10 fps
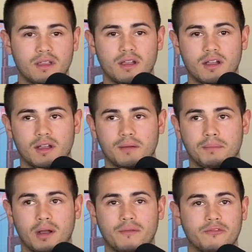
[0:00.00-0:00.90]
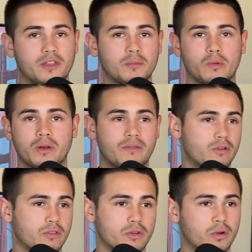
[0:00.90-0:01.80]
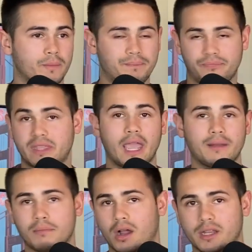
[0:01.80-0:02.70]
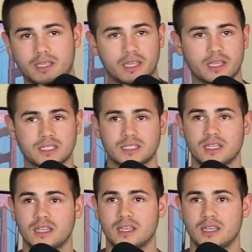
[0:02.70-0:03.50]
Bonfim or whatever and throw 10 body kicks,